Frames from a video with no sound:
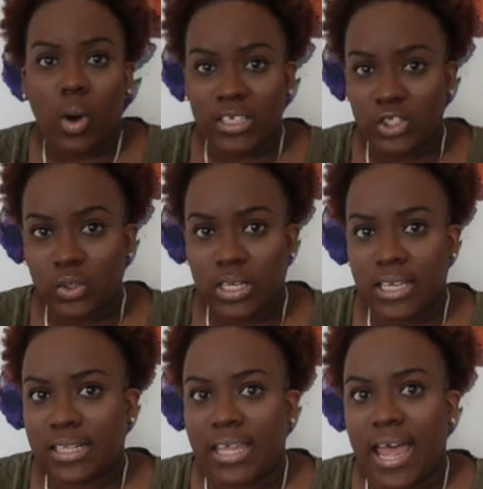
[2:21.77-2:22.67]
Once you
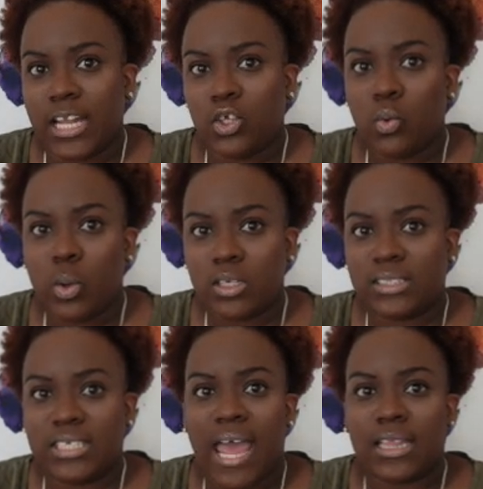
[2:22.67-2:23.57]
click that, you will
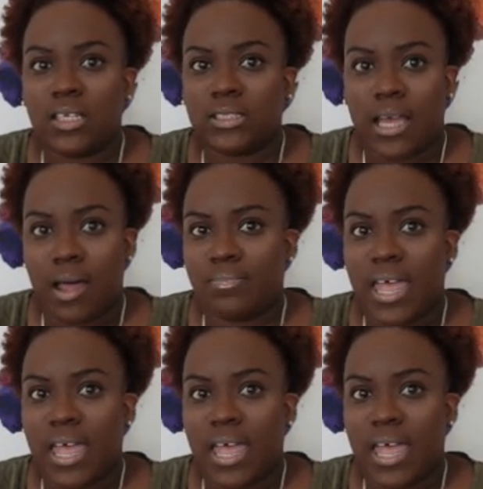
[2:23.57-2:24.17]
see at the top